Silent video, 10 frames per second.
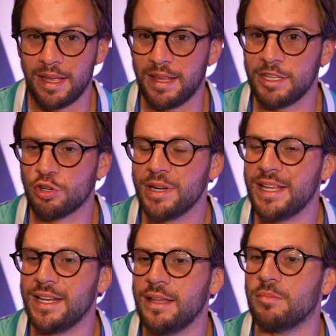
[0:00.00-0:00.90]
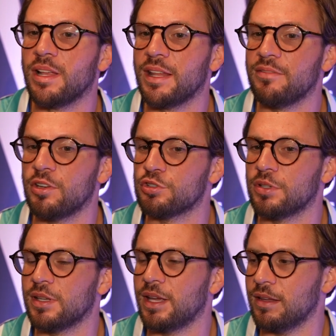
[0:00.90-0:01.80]
they're treating him like they've not
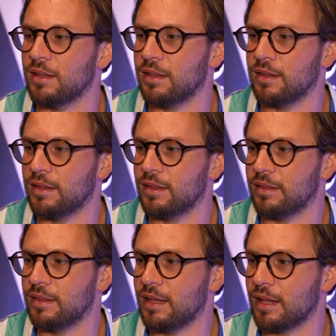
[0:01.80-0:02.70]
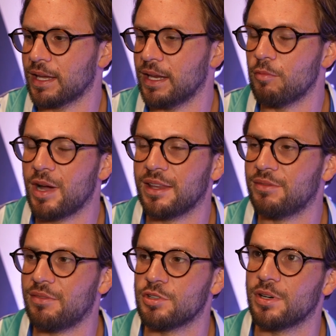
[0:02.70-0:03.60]
like in a way
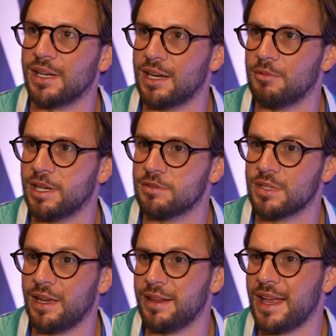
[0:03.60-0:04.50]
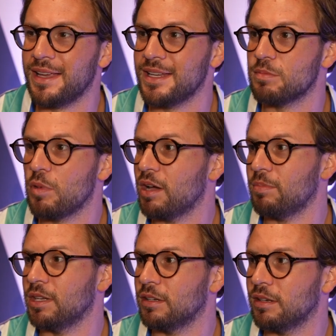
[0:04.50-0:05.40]
they've never treated anyone else. And that is my
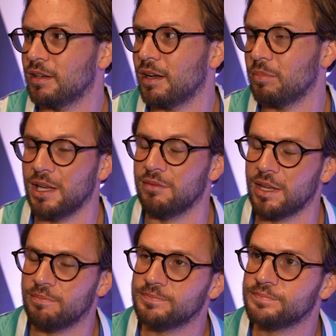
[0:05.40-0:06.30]
opinion, and I believe that.